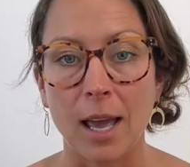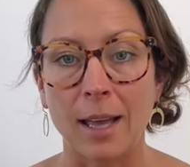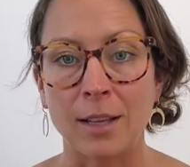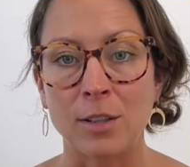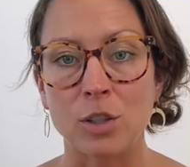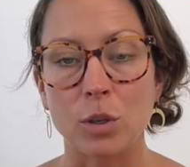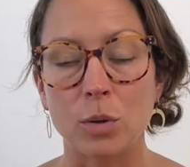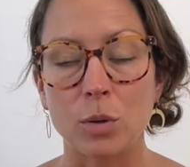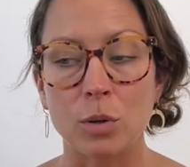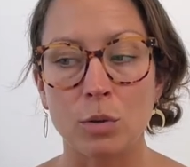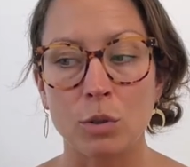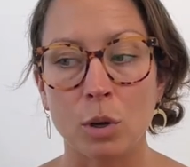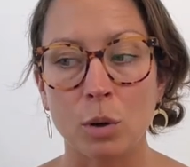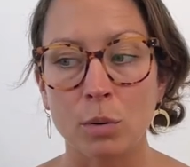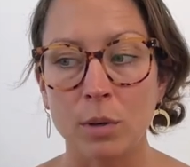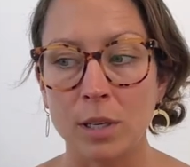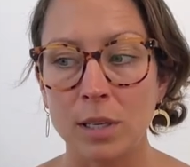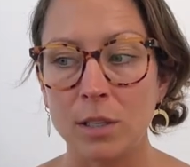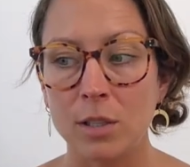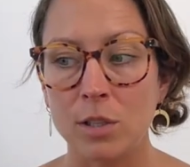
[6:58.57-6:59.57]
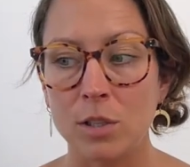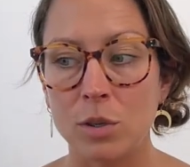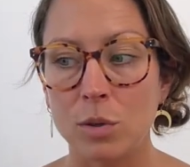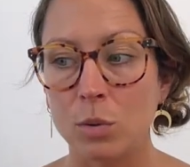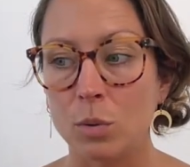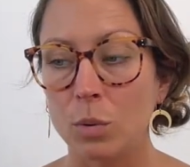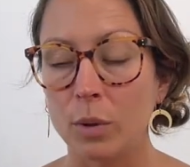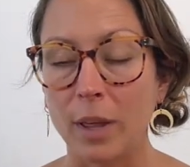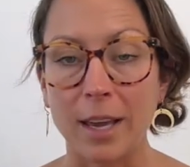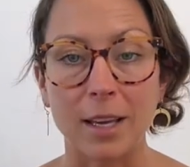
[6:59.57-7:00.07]
And so you don't need
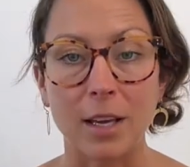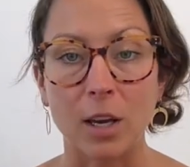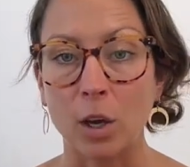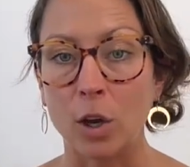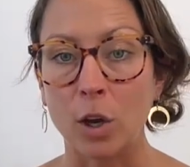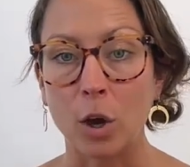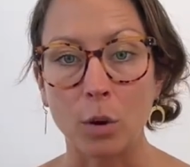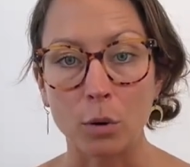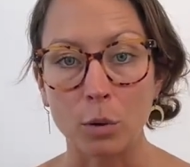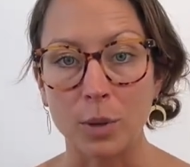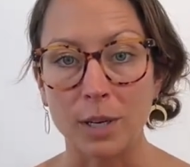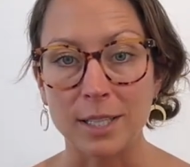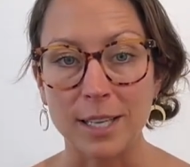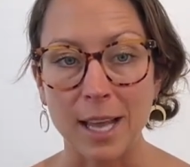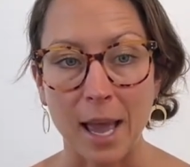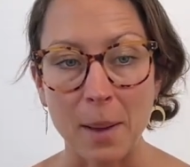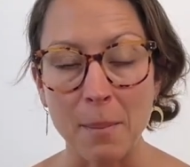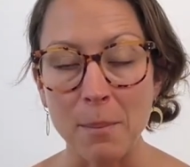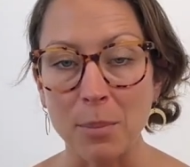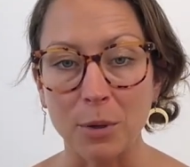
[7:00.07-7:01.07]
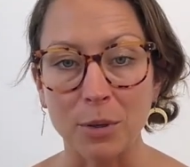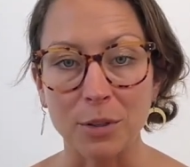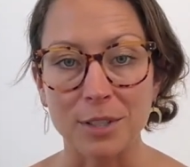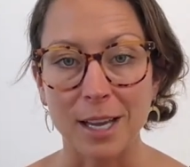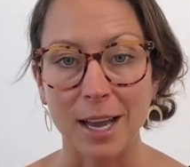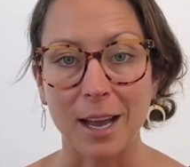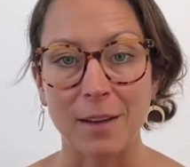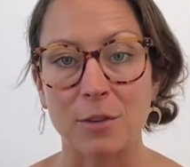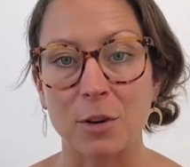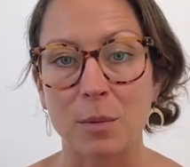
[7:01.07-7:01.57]
to like go to a temple
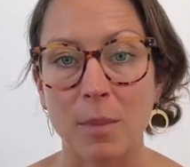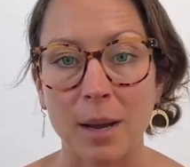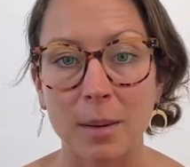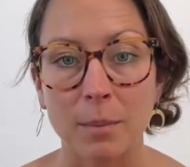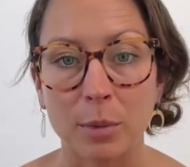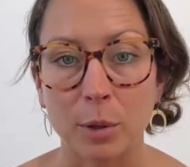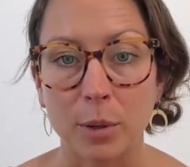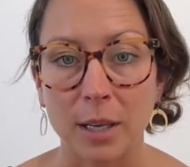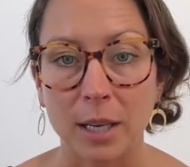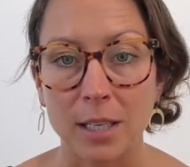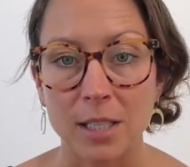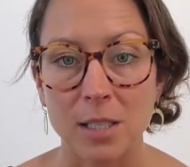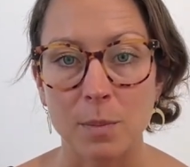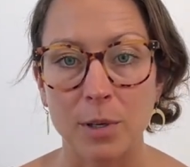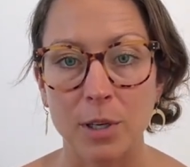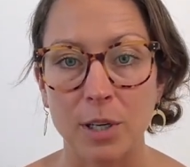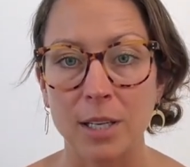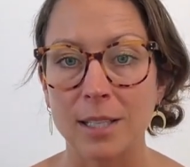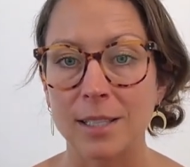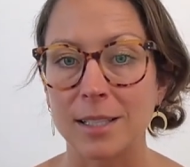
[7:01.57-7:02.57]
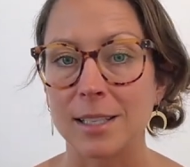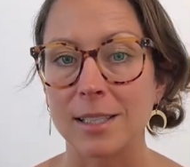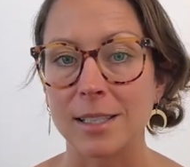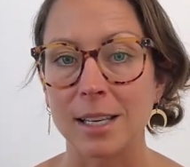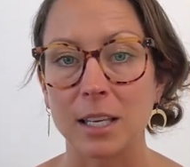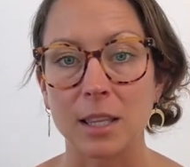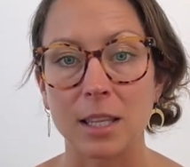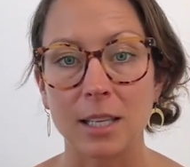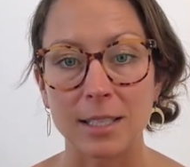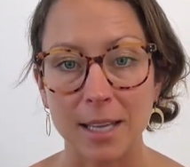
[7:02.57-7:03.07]
to have your mind-blowing experiences.
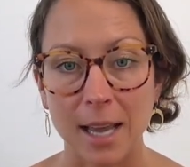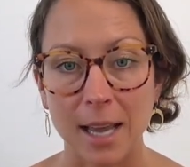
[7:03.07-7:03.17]
Like the